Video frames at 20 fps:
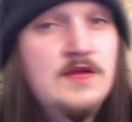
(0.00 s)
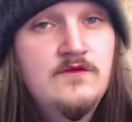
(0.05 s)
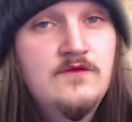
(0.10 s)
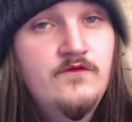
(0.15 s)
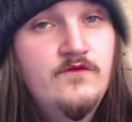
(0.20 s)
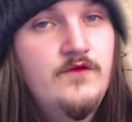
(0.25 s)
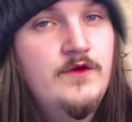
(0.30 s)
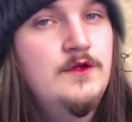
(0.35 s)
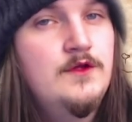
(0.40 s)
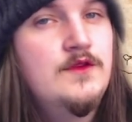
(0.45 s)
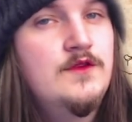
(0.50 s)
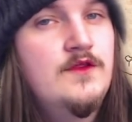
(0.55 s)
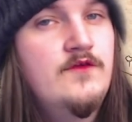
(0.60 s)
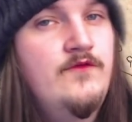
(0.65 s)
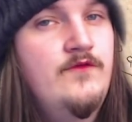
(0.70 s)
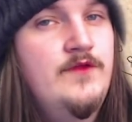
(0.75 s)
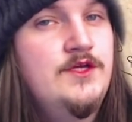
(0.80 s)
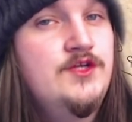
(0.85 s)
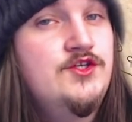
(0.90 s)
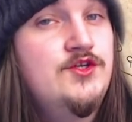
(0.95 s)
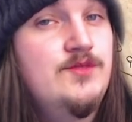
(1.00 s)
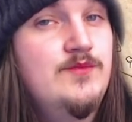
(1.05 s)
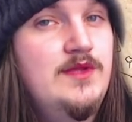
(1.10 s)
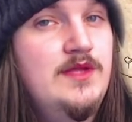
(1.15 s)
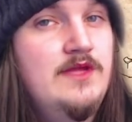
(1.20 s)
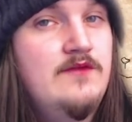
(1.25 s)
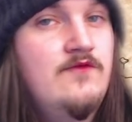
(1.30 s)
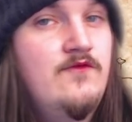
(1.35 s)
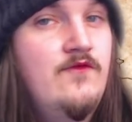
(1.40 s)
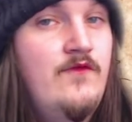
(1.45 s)
Follow the Flesh and
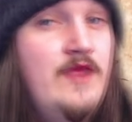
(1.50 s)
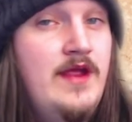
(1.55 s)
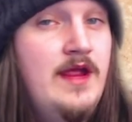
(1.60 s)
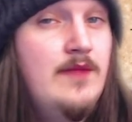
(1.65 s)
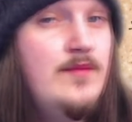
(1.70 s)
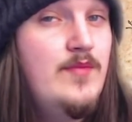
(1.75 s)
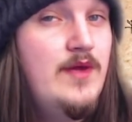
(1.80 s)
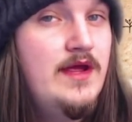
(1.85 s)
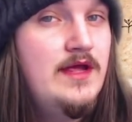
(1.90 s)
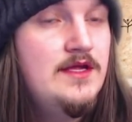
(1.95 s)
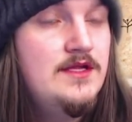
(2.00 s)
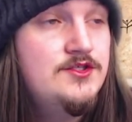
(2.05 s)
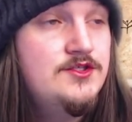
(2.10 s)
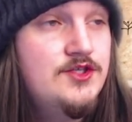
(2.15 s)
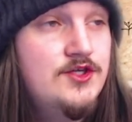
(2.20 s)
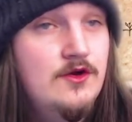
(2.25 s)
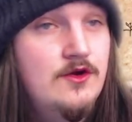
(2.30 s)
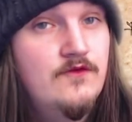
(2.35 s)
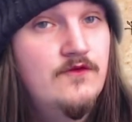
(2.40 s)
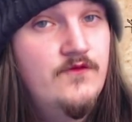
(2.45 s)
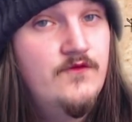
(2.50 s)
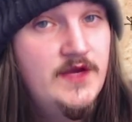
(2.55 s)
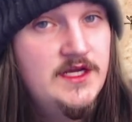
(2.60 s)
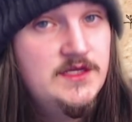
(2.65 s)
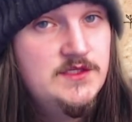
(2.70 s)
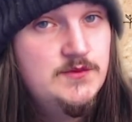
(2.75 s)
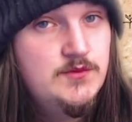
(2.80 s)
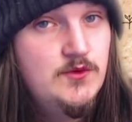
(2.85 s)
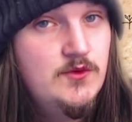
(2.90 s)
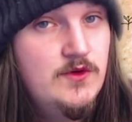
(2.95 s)
Blood fan page on
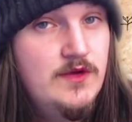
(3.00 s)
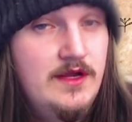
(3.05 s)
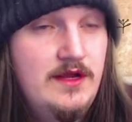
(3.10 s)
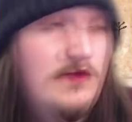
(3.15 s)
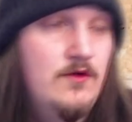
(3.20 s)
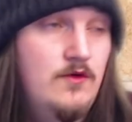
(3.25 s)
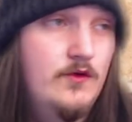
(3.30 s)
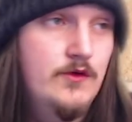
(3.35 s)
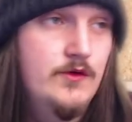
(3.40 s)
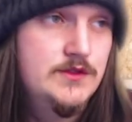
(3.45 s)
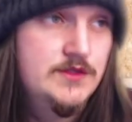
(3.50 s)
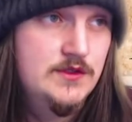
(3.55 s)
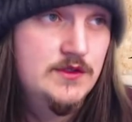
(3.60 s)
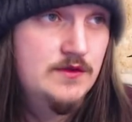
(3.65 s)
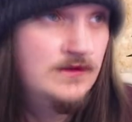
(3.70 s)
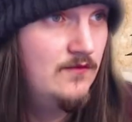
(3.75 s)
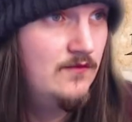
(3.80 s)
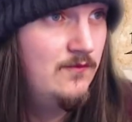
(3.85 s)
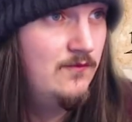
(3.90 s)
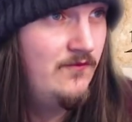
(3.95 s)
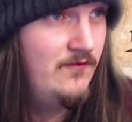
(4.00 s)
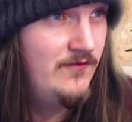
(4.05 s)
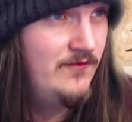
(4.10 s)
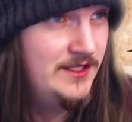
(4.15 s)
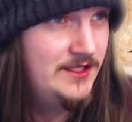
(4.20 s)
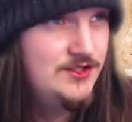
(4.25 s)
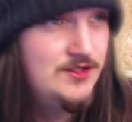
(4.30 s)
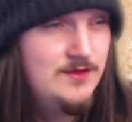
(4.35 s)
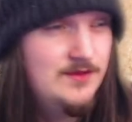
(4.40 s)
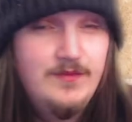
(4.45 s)
Facebook and also the
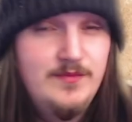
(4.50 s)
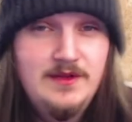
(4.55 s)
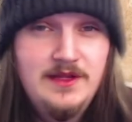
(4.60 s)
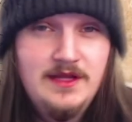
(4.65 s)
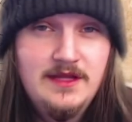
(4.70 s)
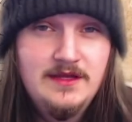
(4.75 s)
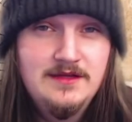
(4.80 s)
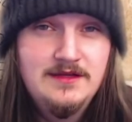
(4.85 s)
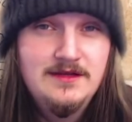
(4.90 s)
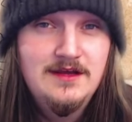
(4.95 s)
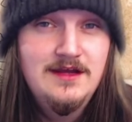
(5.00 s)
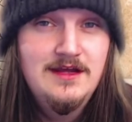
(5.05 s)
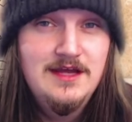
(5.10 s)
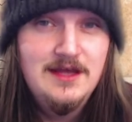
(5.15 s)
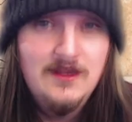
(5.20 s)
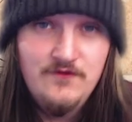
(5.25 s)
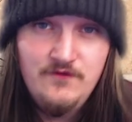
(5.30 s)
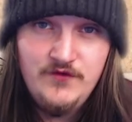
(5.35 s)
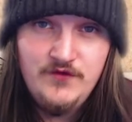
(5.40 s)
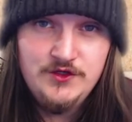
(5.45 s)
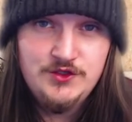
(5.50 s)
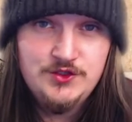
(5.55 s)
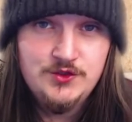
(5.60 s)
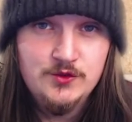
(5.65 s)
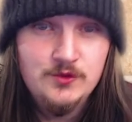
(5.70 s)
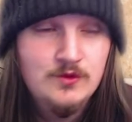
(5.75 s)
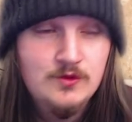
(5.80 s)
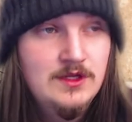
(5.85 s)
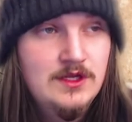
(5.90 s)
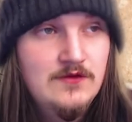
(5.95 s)
Flesh and Blood
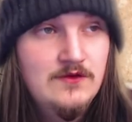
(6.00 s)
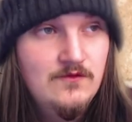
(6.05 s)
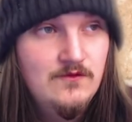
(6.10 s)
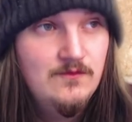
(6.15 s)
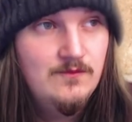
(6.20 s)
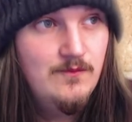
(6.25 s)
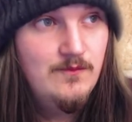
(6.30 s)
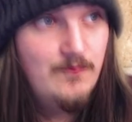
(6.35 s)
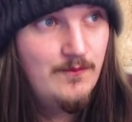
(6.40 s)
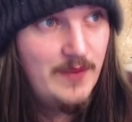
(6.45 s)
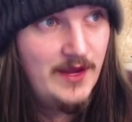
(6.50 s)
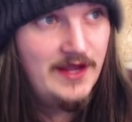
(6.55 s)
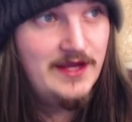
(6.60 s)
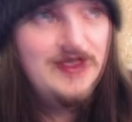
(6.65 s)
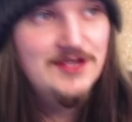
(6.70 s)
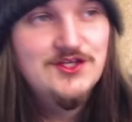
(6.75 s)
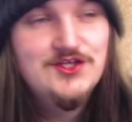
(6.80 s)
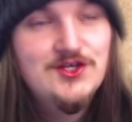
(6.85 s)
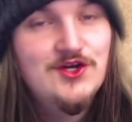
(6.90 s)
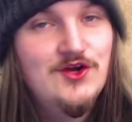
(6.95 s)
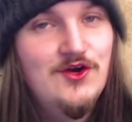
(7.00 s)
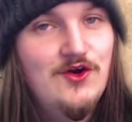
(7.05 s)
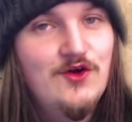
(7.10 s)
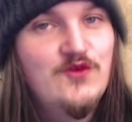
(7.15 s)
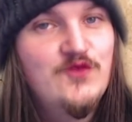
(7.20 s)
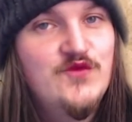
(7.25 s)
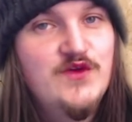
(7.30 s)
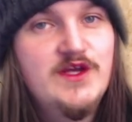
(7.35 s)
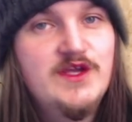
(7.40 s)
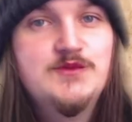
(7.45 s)
official page
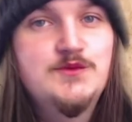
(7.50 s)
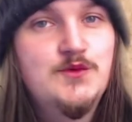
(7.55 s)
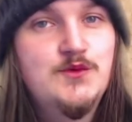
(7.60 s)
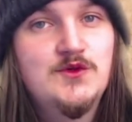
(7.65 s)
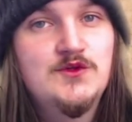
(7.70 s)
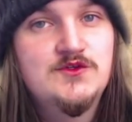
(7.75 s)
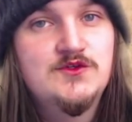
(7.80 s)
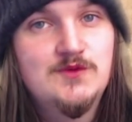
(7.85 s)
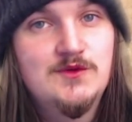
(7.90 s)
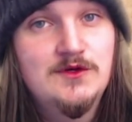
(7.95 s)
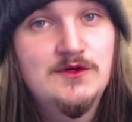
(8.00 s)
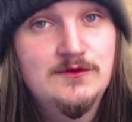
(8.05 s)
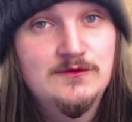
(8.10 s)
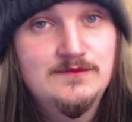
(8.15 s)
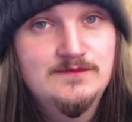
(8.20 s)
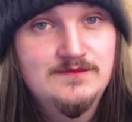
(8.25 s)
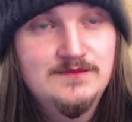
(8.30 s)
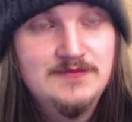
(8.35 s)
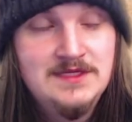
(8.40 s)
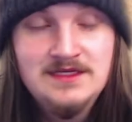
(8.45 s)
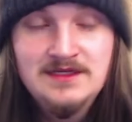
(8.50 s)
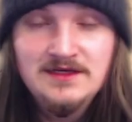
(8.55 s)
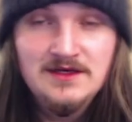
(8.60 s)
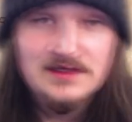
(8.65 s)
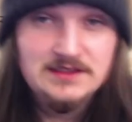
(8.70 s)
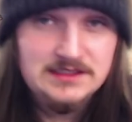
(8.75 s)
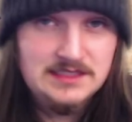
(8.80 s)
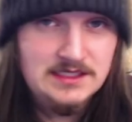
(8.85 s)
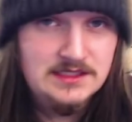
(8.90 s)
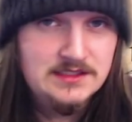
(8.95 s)
on Facebook as well.
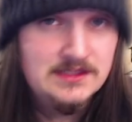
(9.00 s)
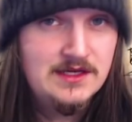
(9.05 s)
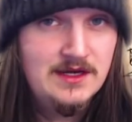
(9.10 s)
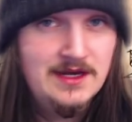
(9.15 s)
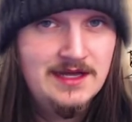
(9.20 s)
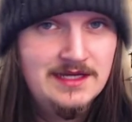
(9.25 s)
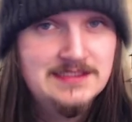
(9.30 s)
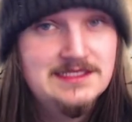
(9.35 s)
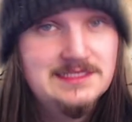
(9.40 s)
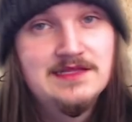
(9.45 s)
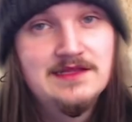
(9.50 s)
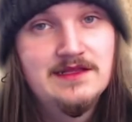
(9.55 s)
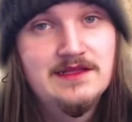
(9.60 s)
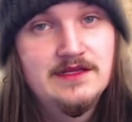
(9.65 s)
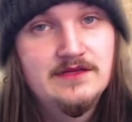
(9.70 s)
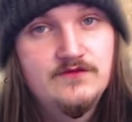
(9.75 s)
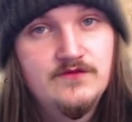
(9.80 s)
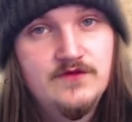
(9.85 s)
I'll see you guys in the next